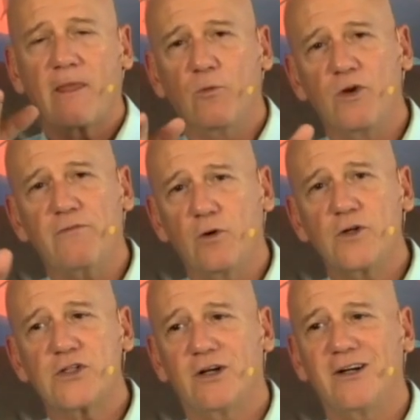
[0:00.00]
we
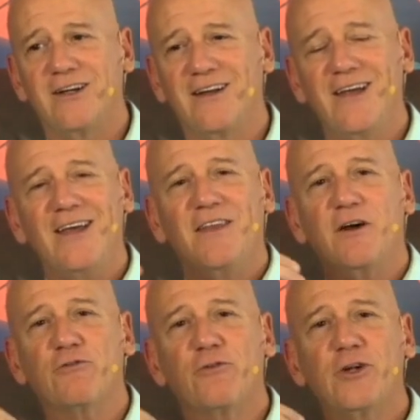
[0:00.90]
focus on
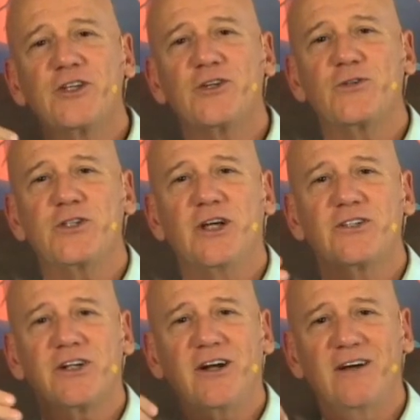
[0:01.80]
a free
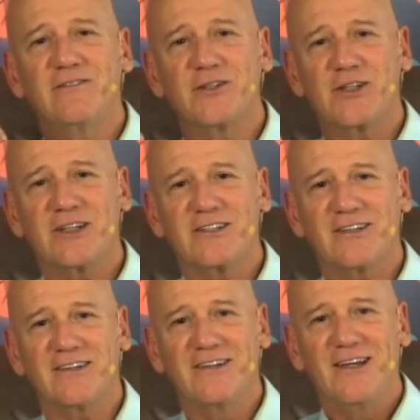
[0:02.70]
association
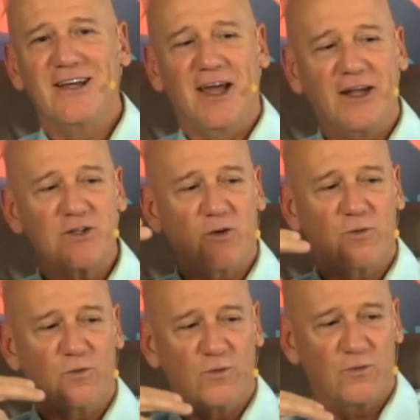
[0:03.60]
conversation. And
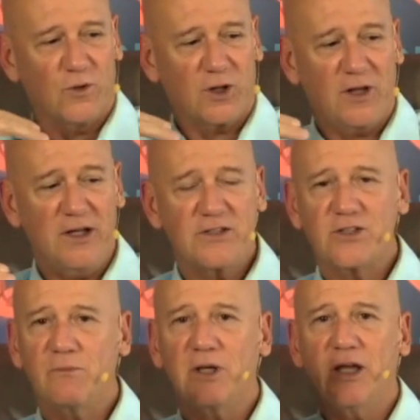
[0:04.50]
so for clients
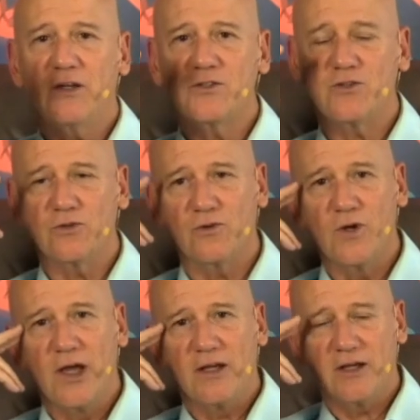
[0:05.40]
to begin to
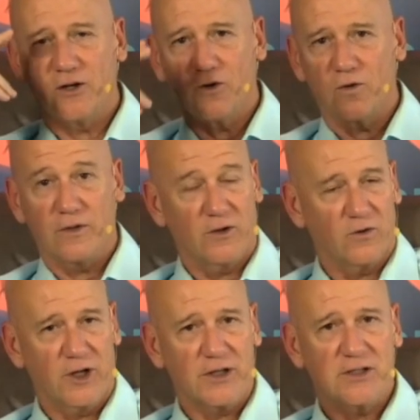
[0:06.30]
get their
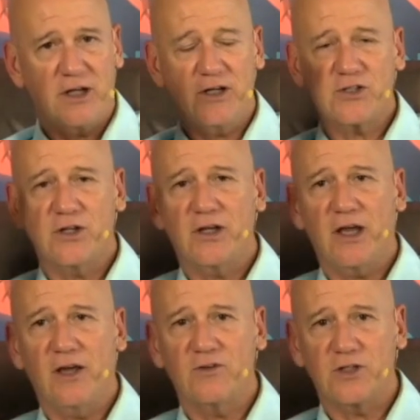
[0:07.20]
orientation
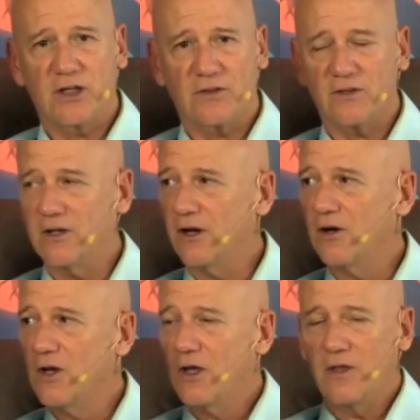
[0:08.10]
down, to get
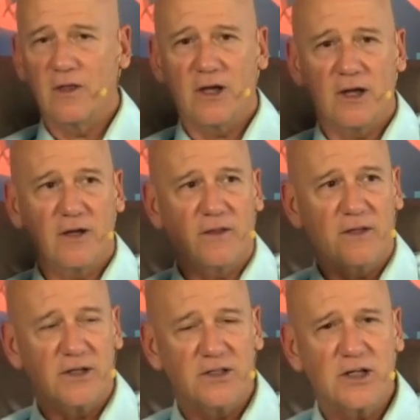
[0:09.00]
their
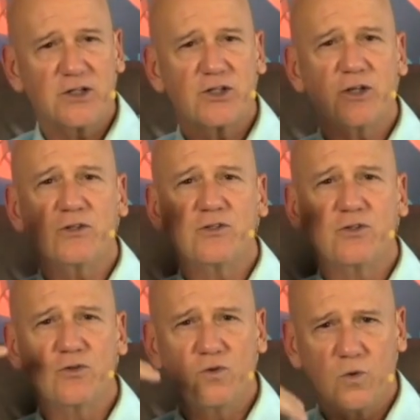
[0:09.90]
the addiction
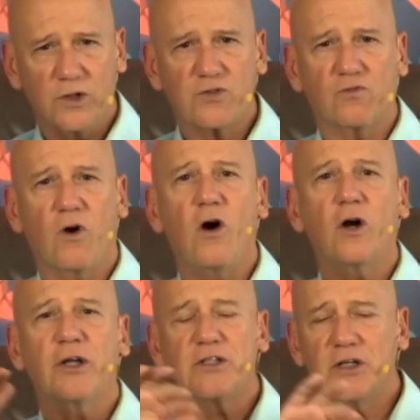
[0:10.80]
to what's
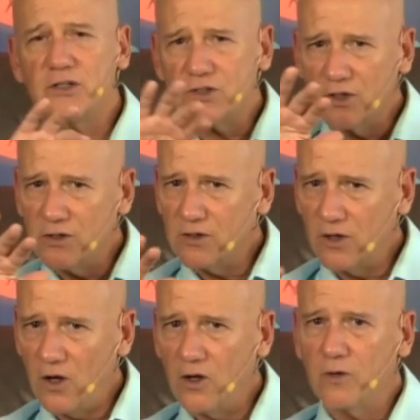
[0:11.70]
wrong attention
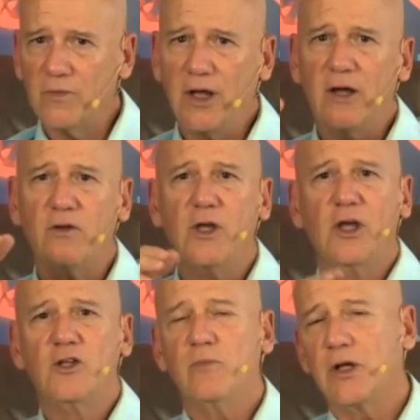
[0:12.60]
calmed down,
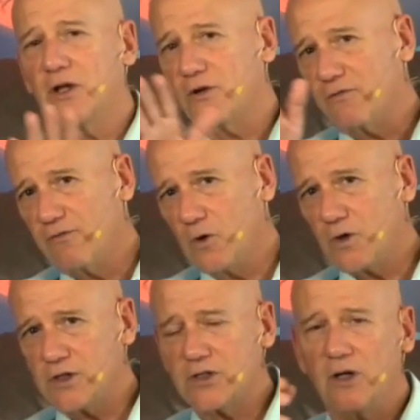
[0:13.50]
to begin to
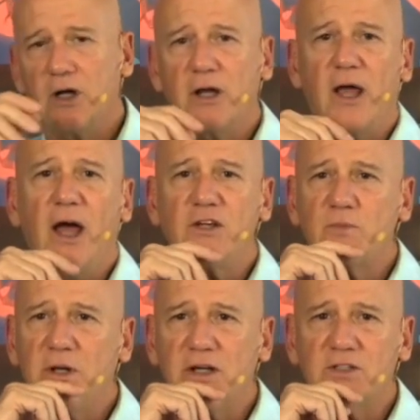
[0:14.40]
focus on
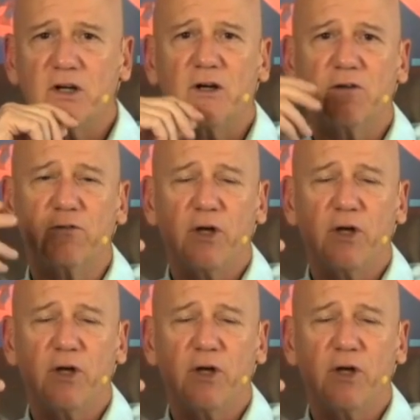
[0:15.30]
aspects of